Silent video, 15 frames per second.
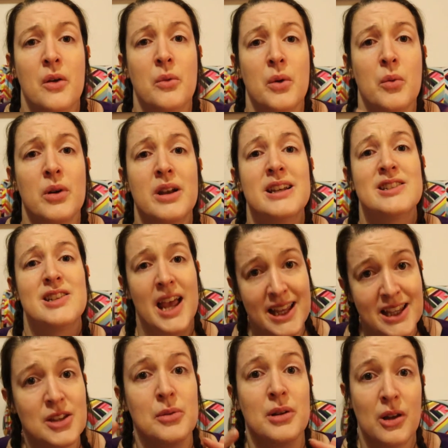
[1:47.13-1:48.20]
we want to
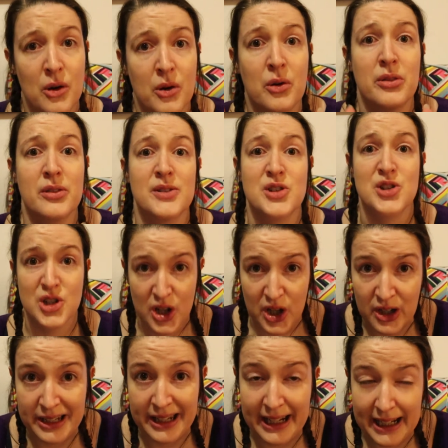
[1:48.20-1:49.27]
take you along on the
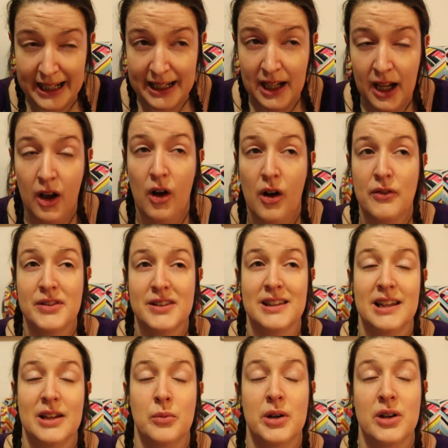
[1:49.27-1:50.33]
journey.
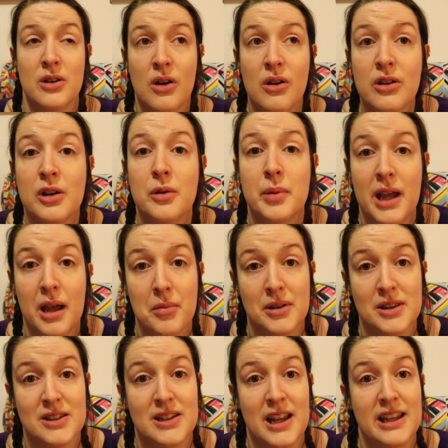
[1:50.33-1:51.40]
Obviously, we're not going to be able
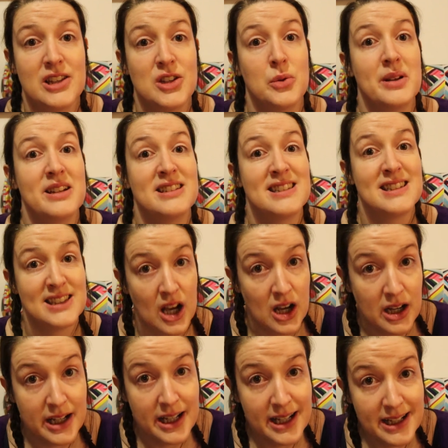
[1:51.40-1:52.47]
to take you
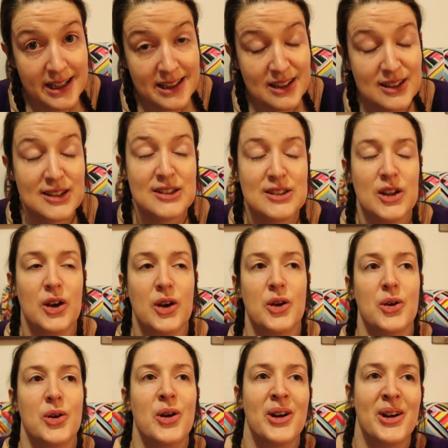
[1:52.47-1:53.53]
inside.
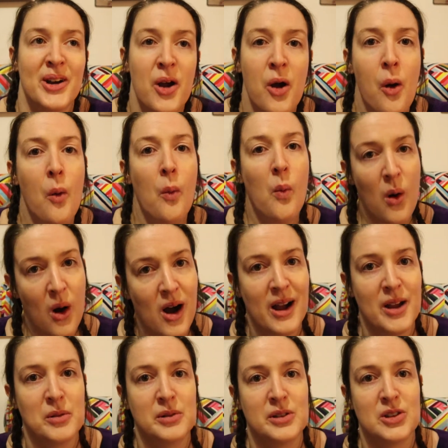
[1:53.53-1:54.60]
So what
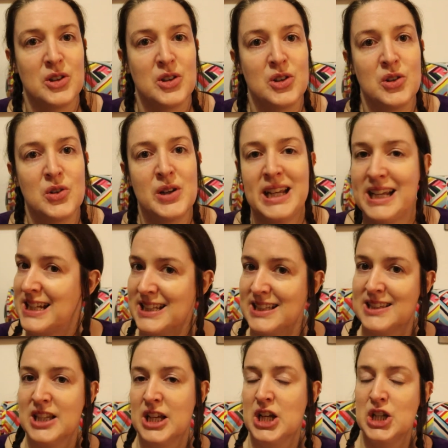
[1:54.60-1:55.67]
I will do
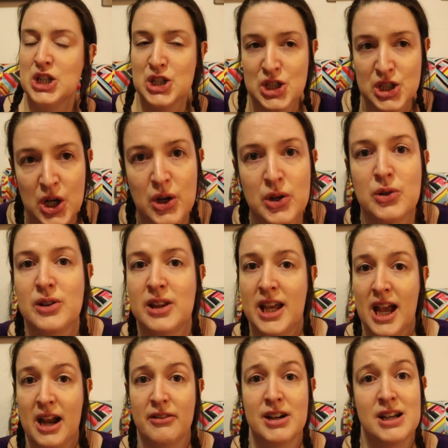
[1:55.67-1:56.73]
is show you the
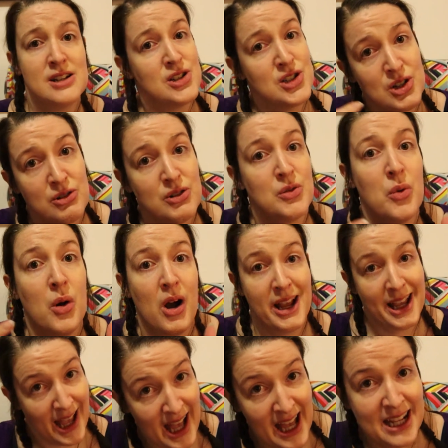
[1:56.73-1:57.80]
area, show you what I
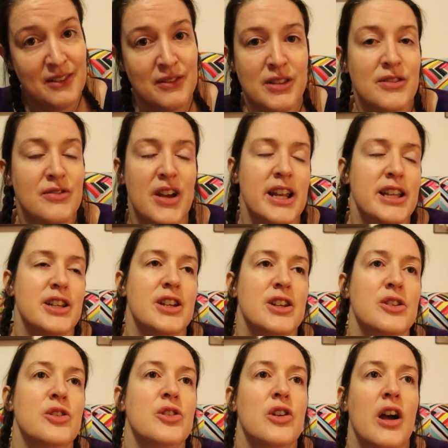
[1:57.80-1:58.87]
can of the
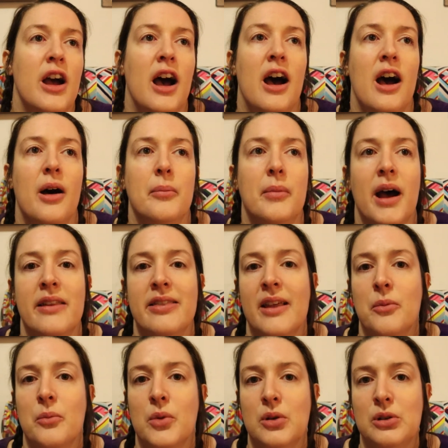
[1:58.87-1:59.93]
venue, and
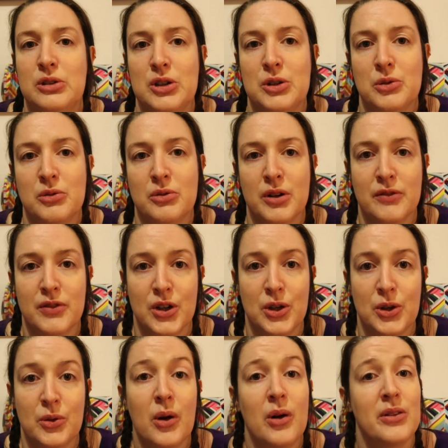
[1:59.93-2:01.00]
then we'll do a
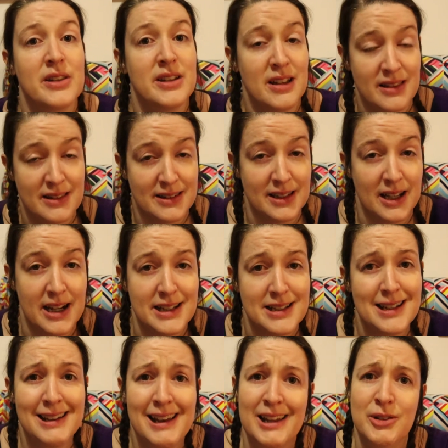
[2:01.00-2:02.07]
review on the other side
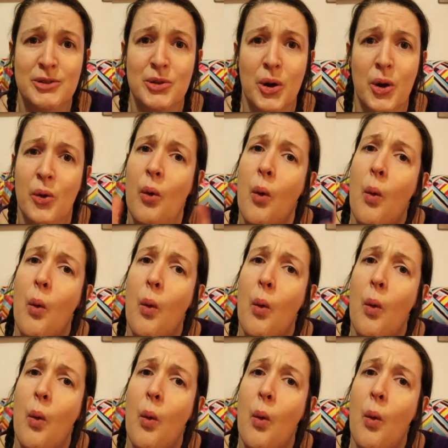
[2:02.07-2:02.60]
to let you know